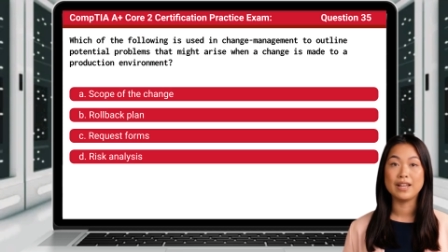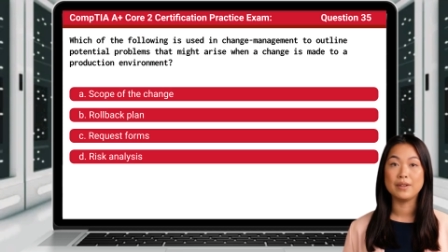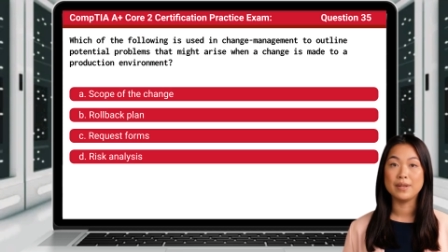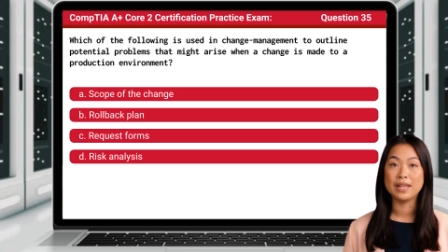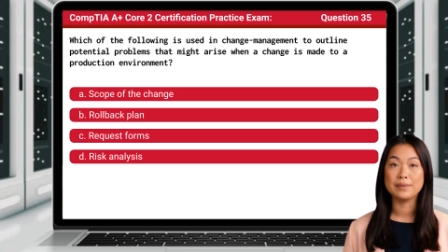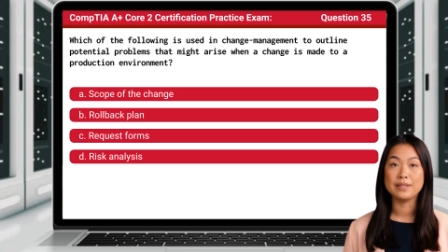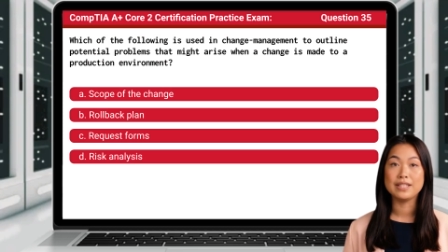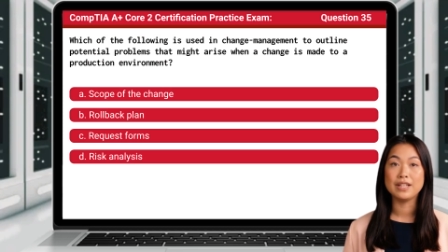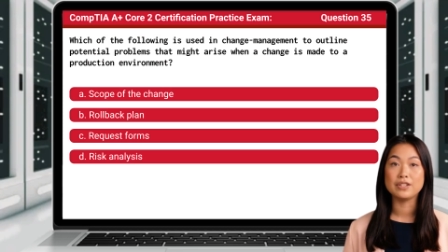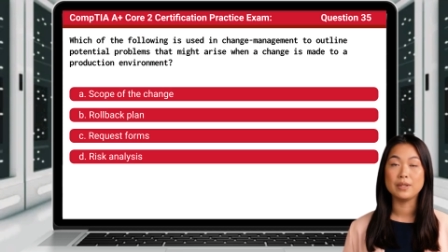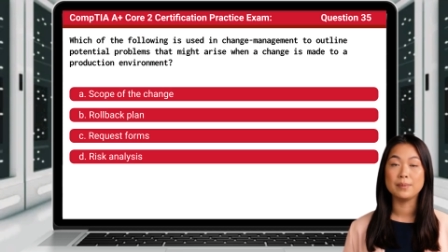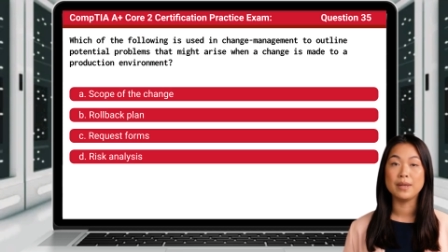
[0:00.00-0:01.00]
outline
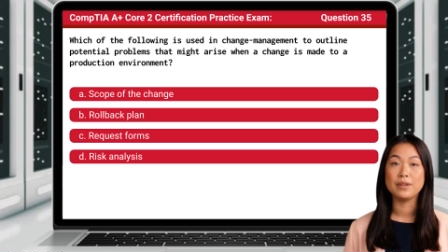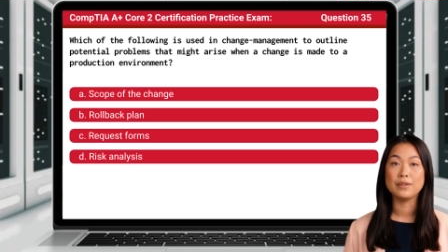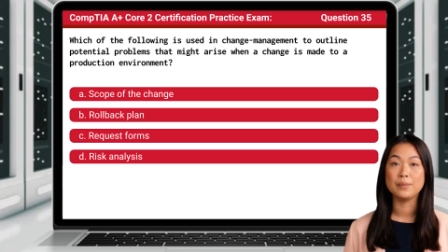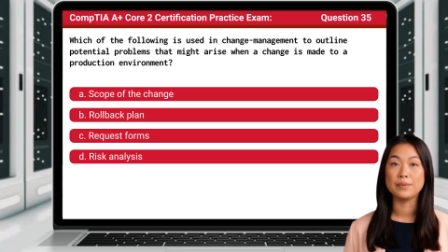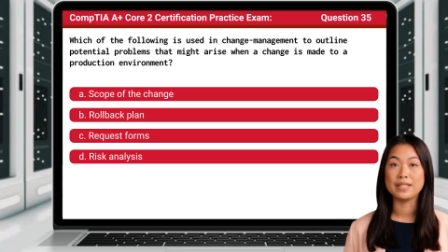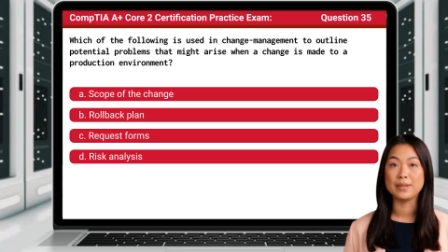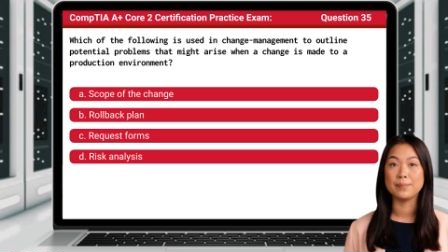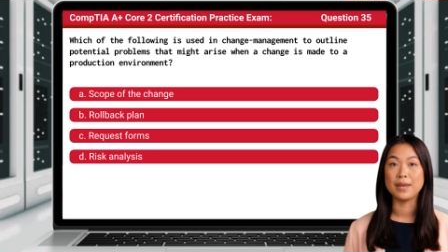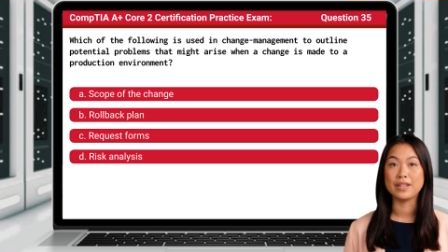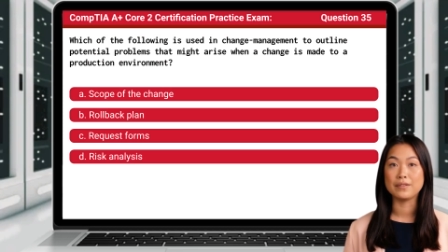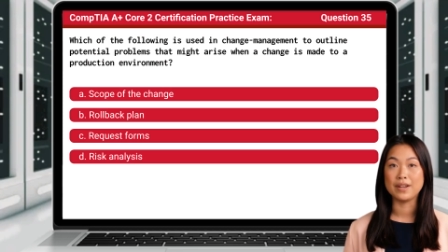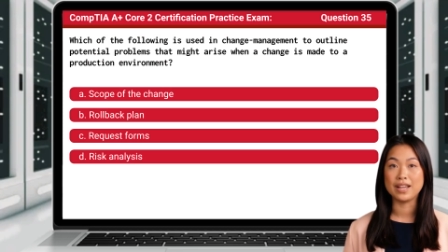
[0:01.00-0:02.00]
potential problems that
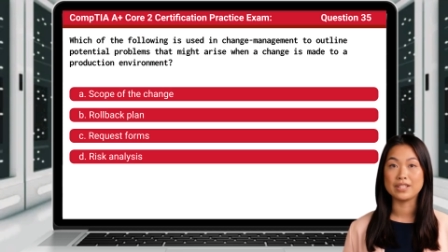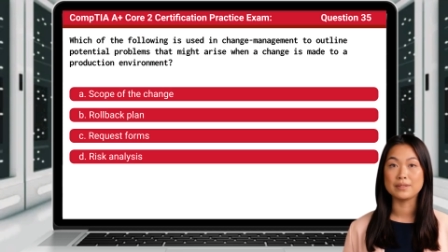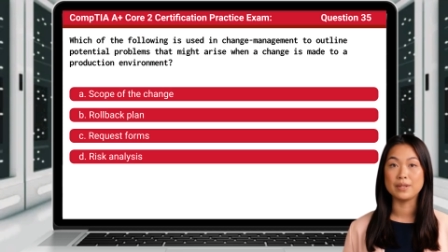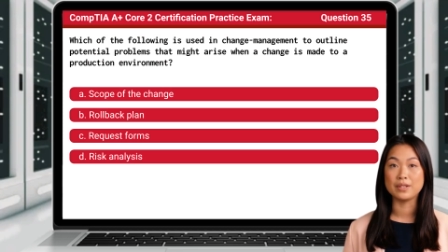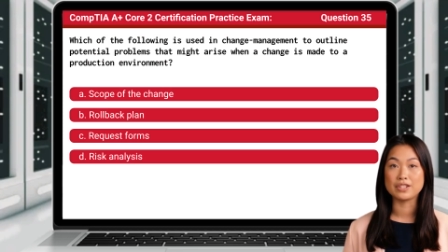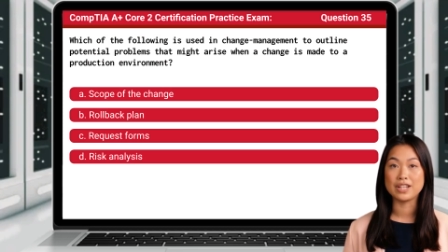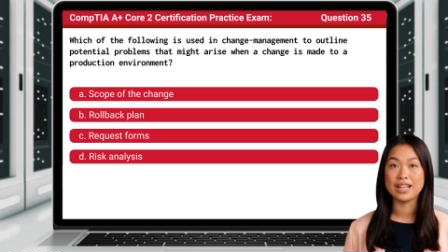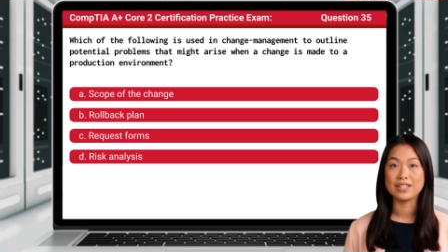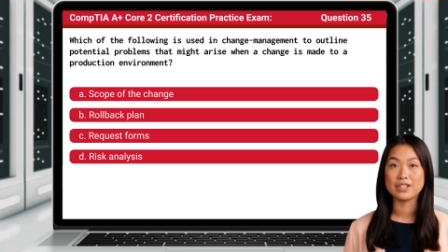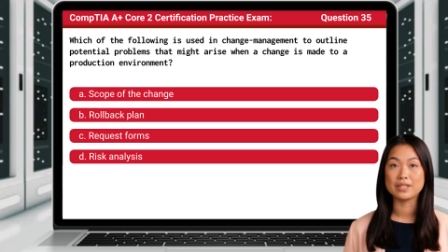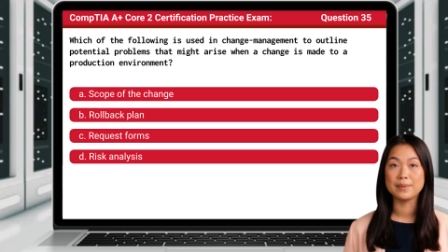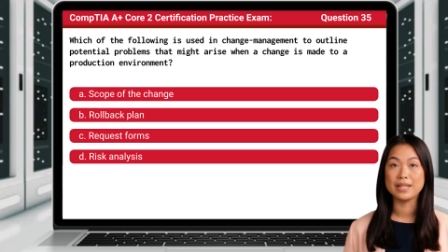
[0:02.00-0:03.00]
might arise when a
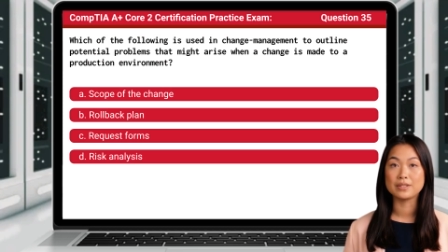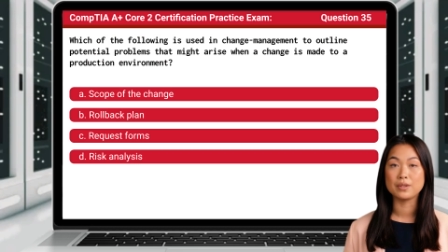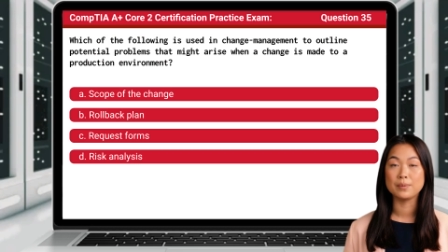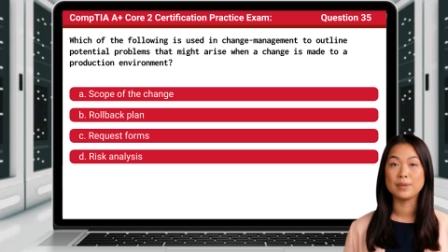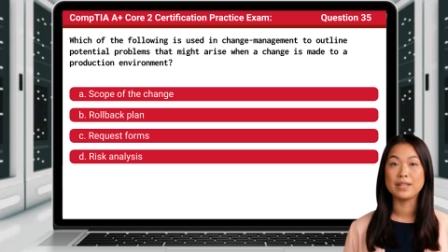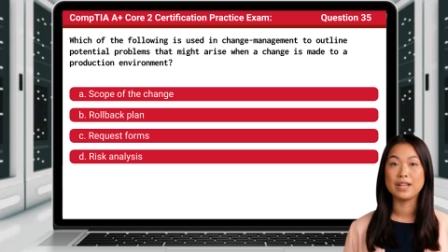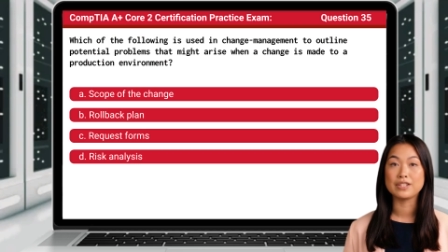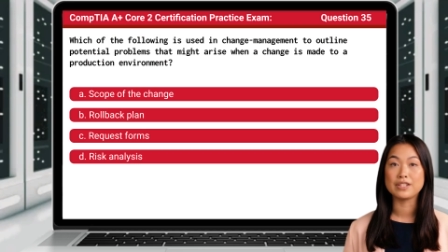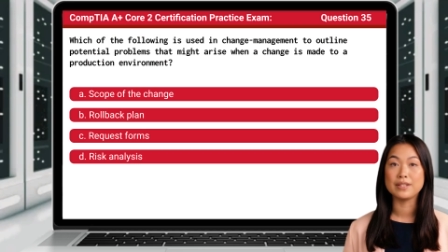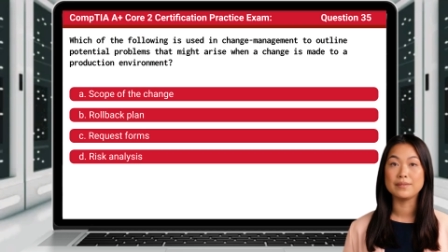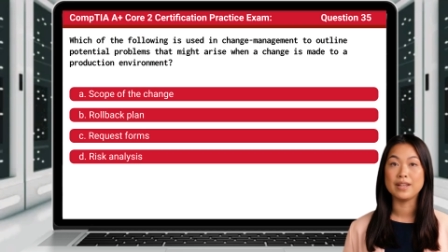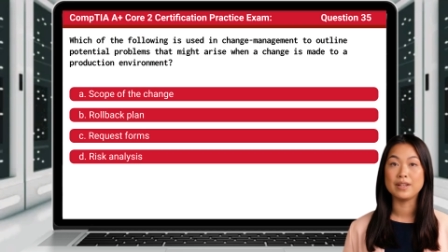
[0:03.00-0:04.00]
change is made to a
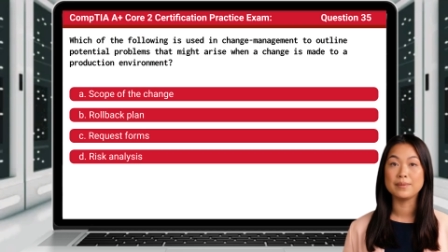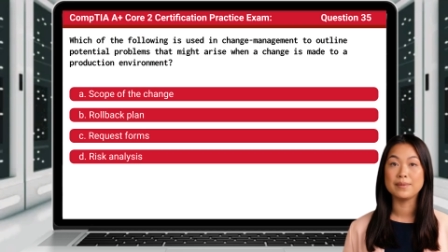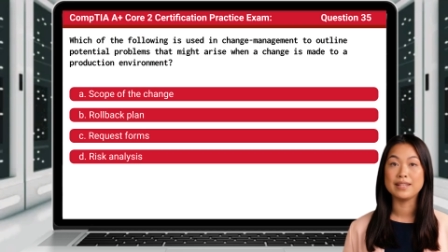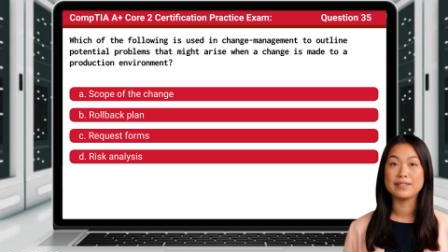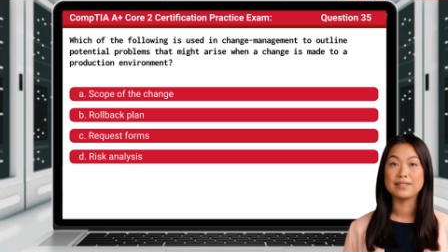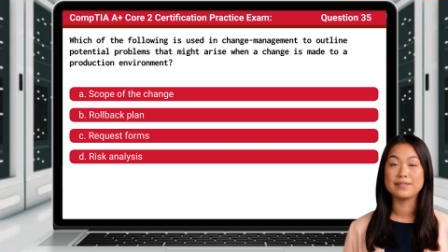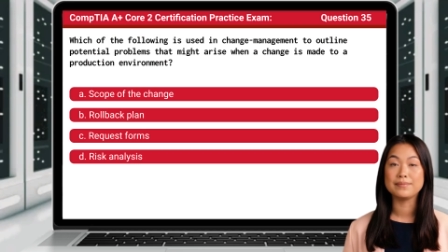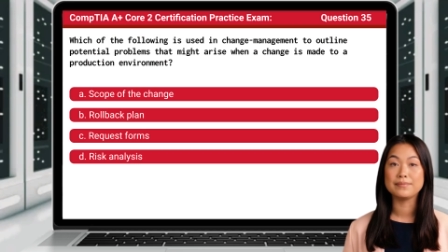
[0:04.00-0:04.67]
production environment?